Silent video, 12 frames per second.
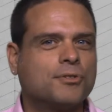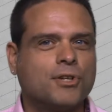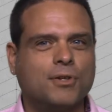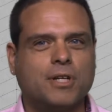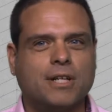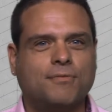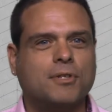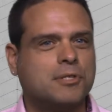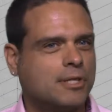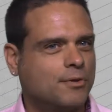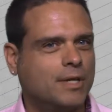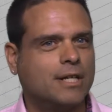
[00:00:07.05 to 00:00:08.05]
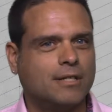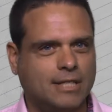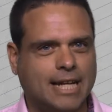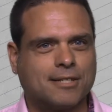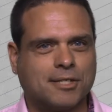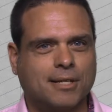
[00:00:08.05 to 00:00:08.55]
alternative to Siri and
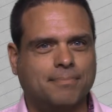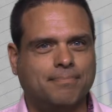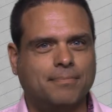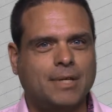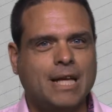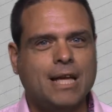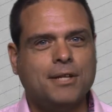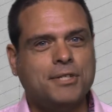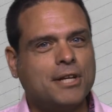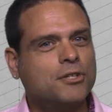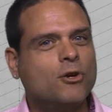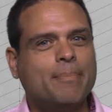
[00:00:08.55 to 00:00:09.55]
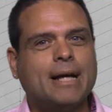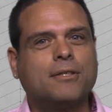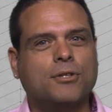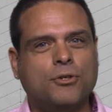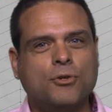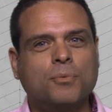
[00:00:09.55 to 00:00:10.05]
Alexa, tell you about
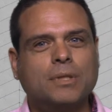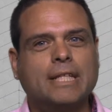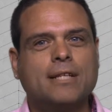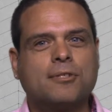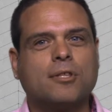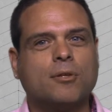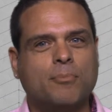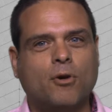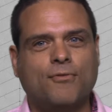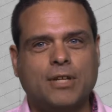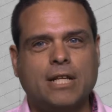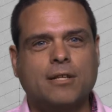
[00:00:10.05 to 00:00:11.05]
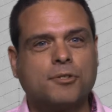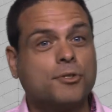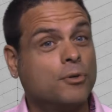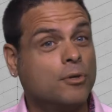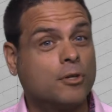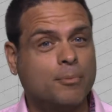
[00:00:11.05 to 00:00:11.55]
the new release of the Movidius
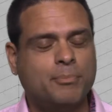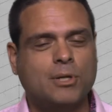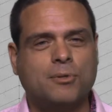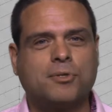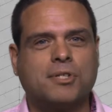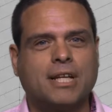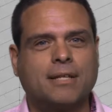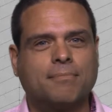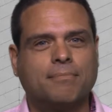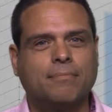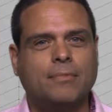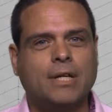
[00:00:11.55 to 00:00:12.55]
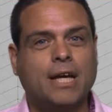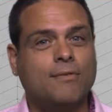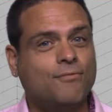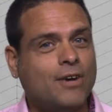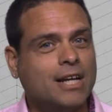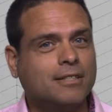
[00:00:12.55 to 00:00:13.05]
Neural Compute Stick,
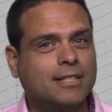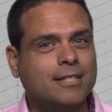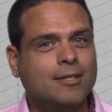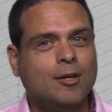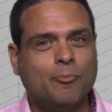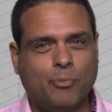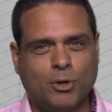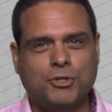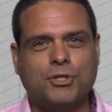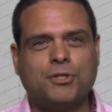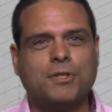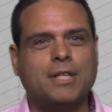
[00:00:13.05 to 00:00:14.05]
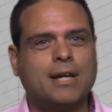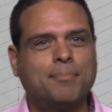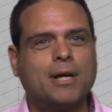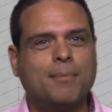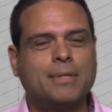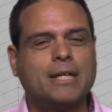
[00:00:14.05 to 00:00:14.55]
and finally, point you to the
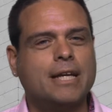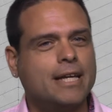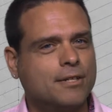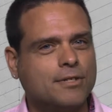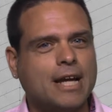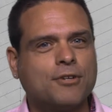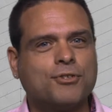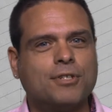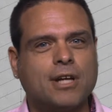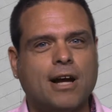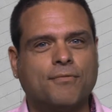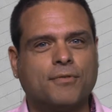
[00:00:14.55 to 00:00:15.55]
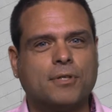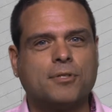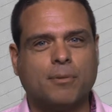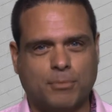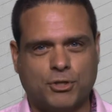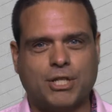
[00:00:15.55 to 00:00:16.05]
upcoming International Conference
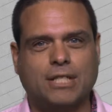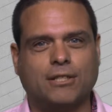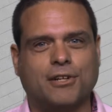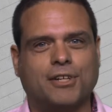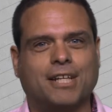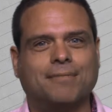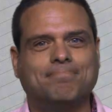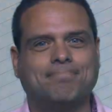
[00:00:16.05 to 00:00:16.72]
on Machine Learning.